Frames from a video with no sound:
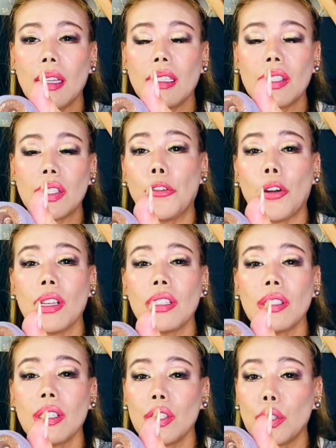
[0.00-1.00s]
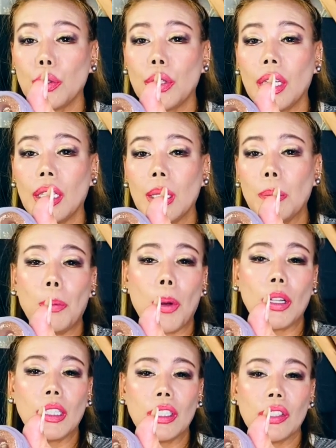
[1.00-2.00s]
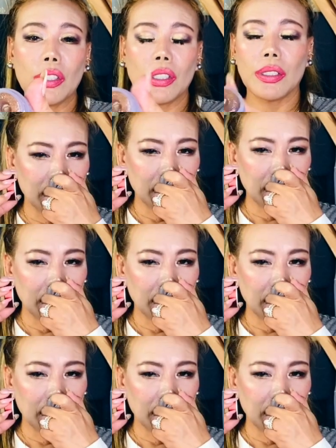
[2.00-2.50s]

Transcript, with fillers: and it's Fresh Sugar Lip Polish.